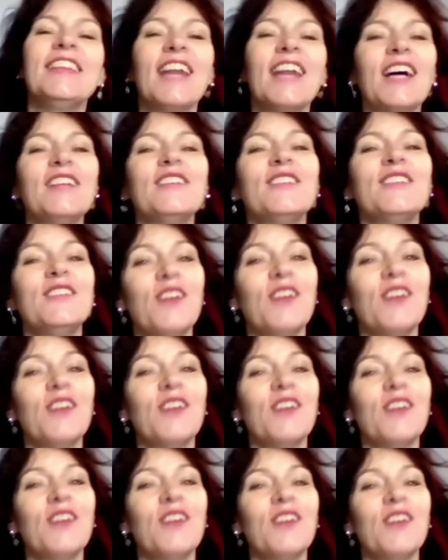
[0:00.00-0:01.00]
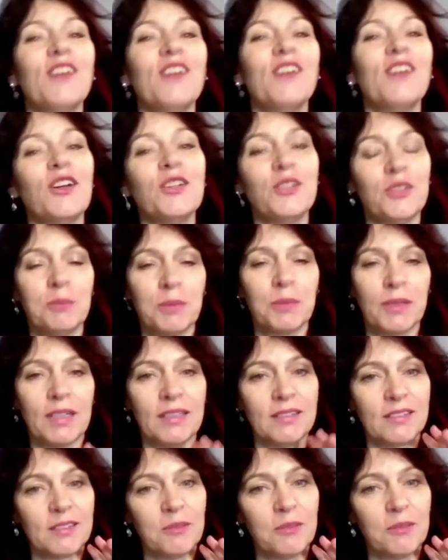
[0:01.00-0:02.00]
That's not a good place to
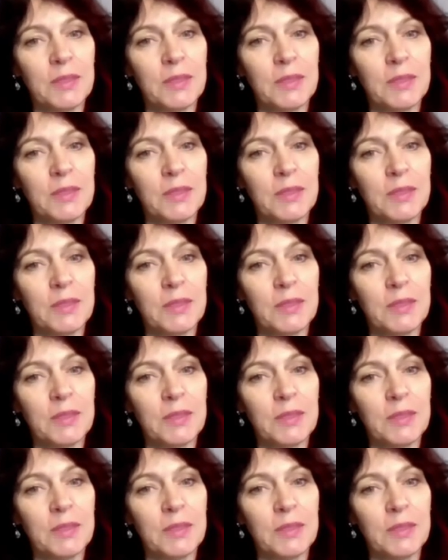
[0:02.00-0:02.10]
be.